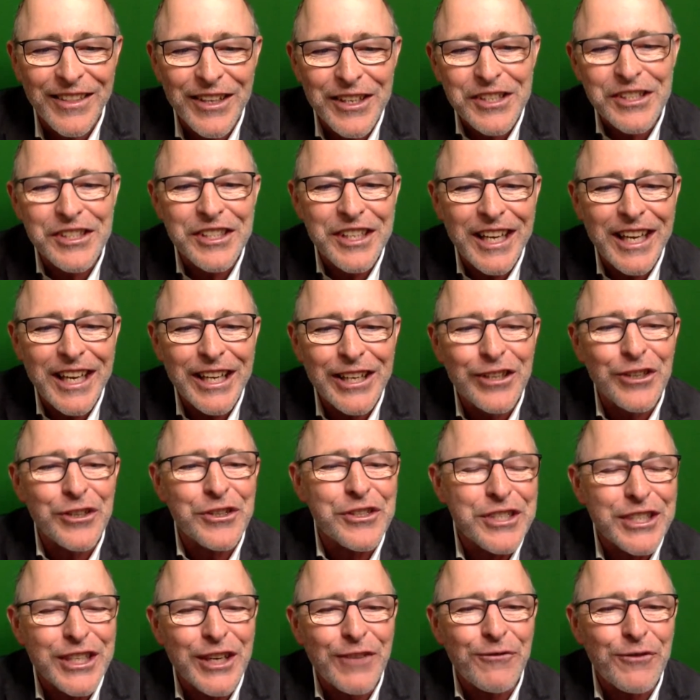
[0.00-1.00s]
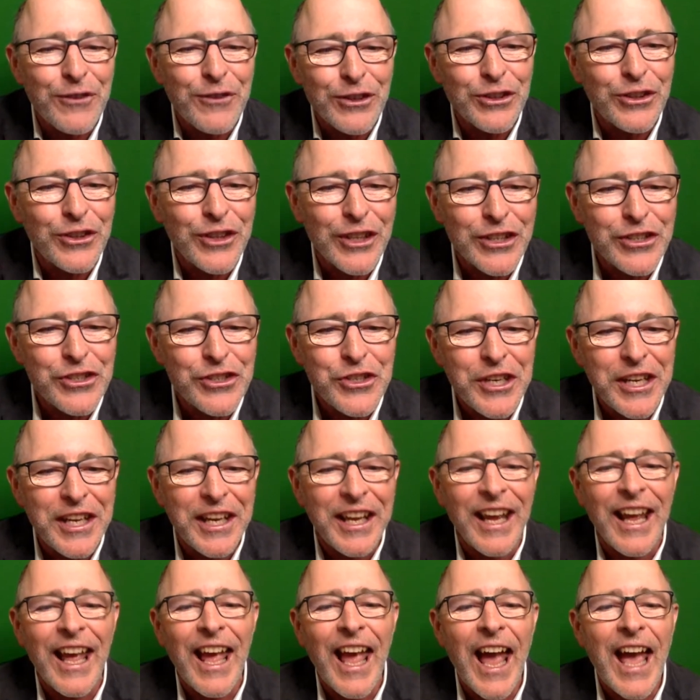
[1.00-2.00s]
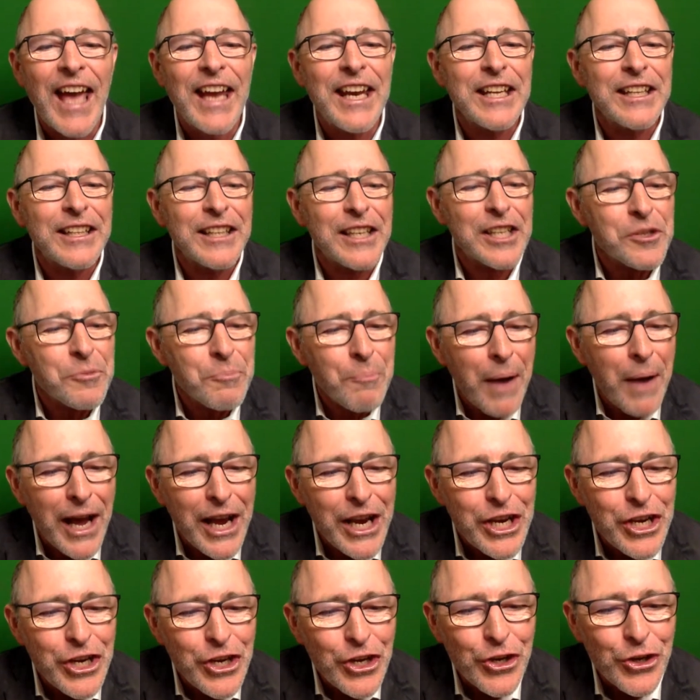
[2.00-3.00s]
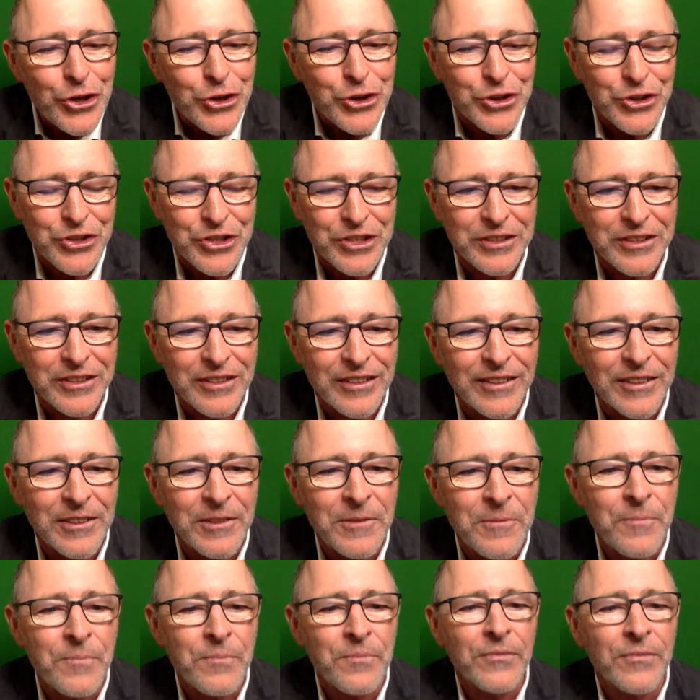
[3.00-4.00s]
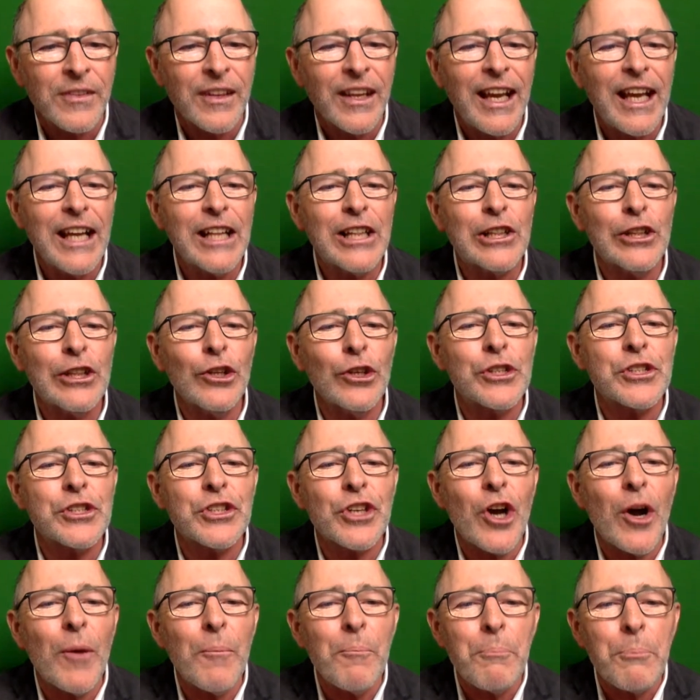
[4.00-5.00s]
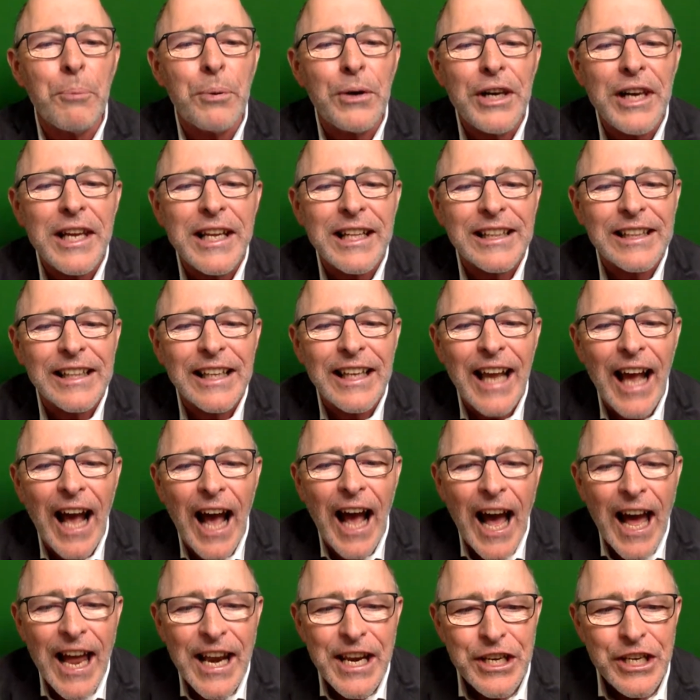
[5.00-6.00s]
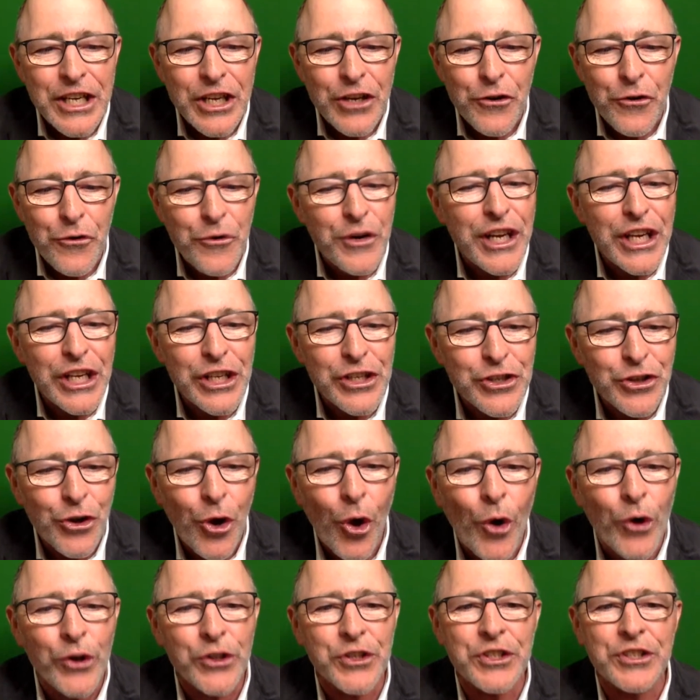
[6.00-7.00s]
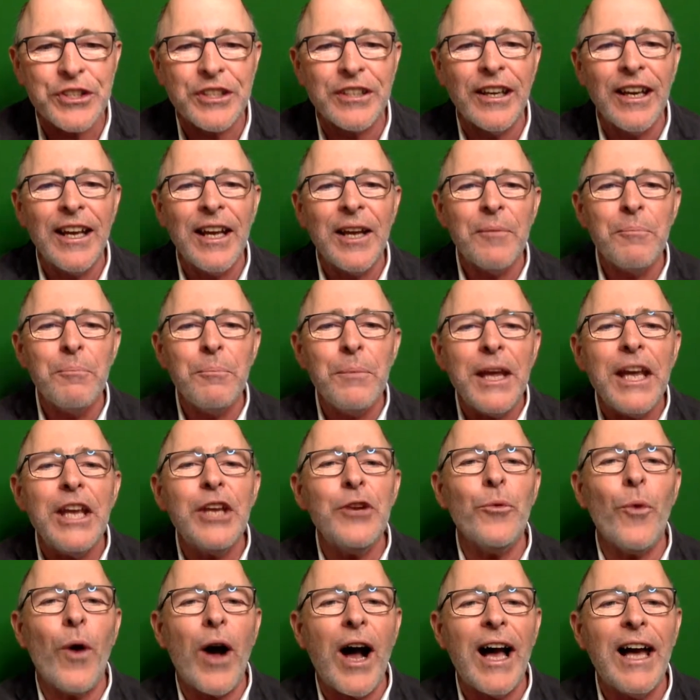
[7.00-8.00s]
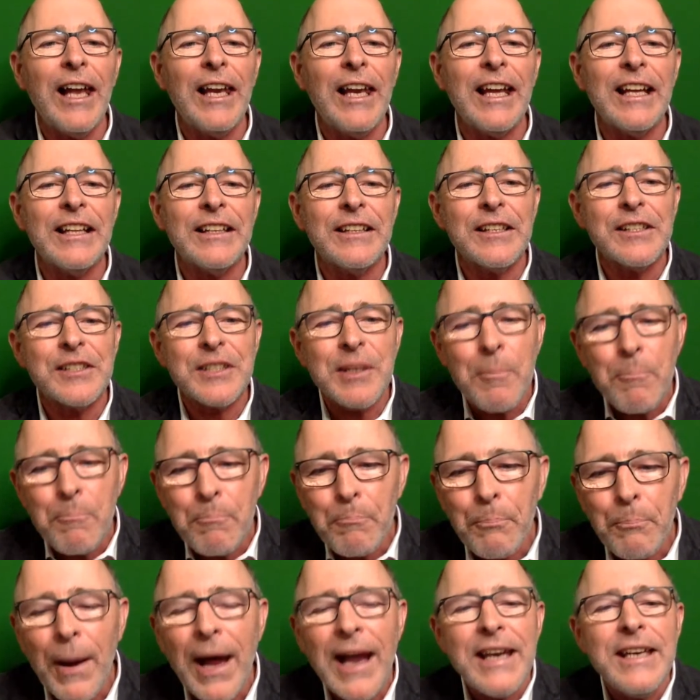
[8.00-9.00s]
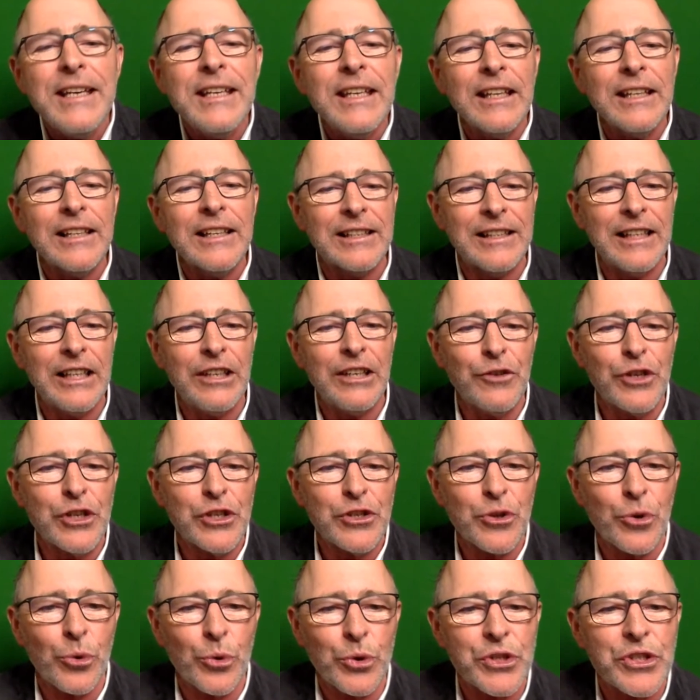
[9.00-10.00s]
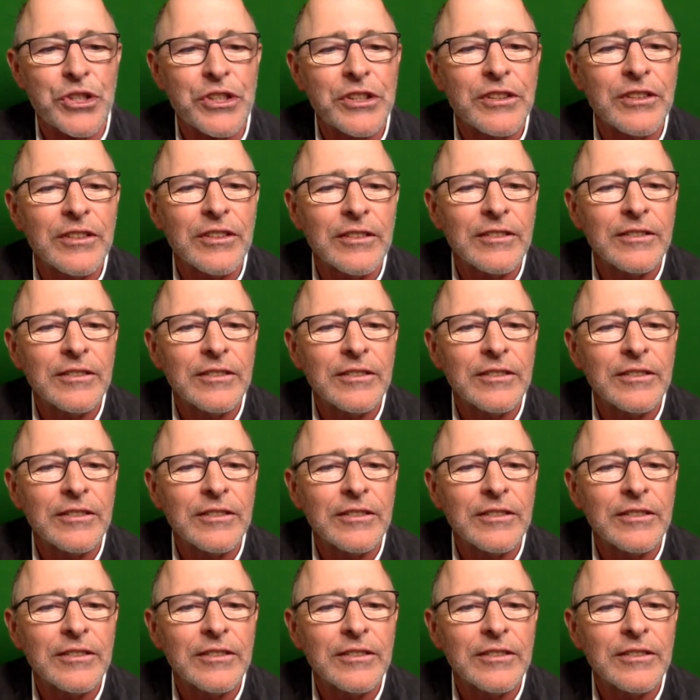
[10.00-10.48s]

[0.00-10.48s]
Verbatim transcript: The seed looks different to the tree, and it is minute. It looks completely under resourced. Meanwhile, it is abundantly resourced.